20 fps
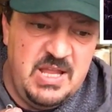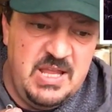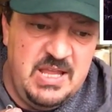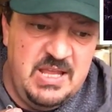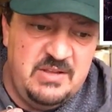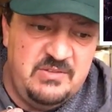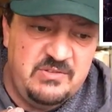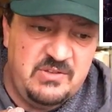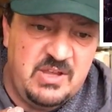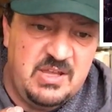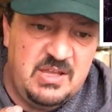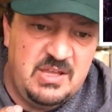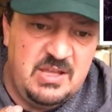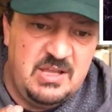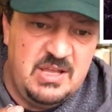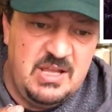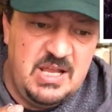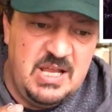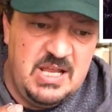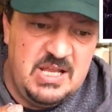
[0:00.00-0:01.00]
it's
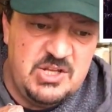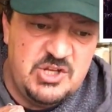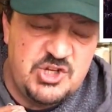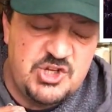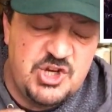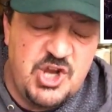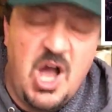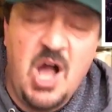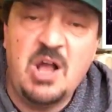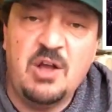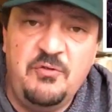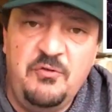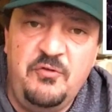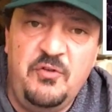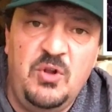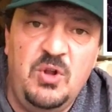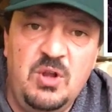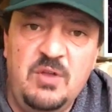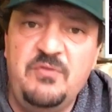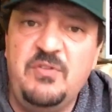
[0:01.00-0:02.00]
chock
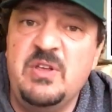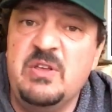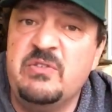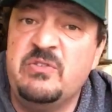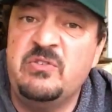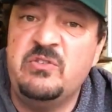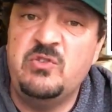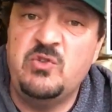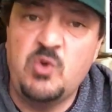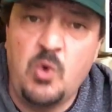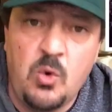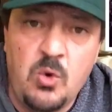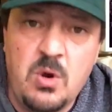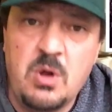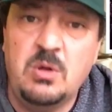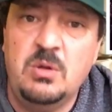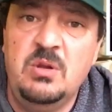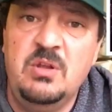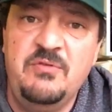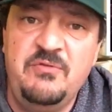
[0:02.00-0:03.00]
full of
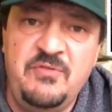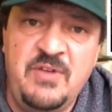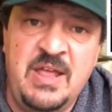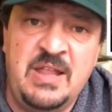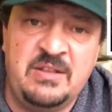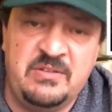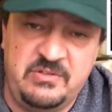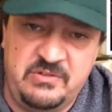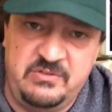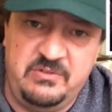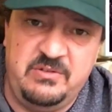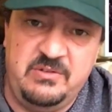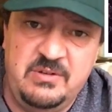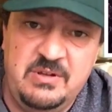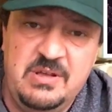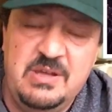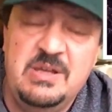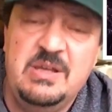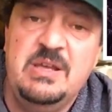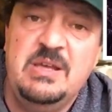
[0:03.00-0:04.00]
historical events,
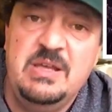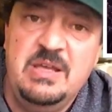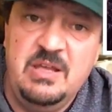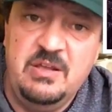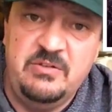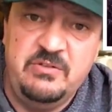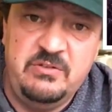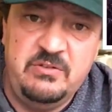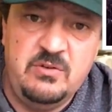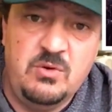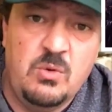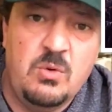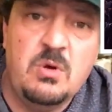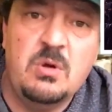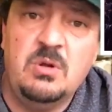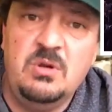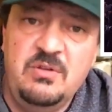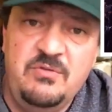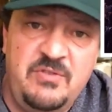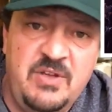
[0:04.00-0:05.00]

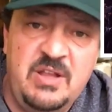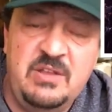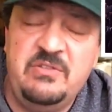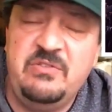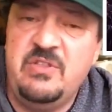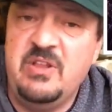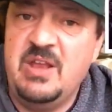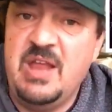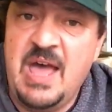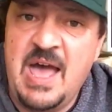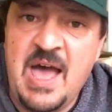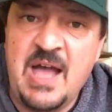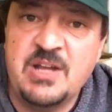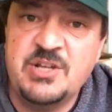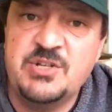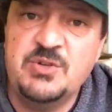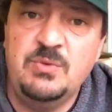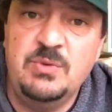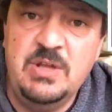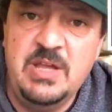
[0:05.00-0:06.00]
historical events that
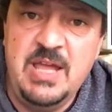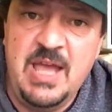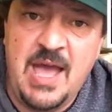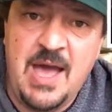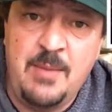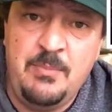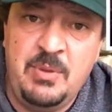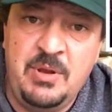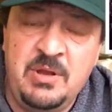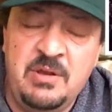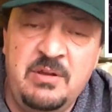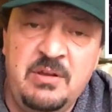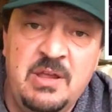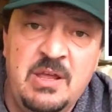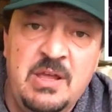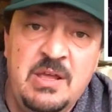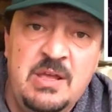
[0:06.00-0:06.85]
actually happened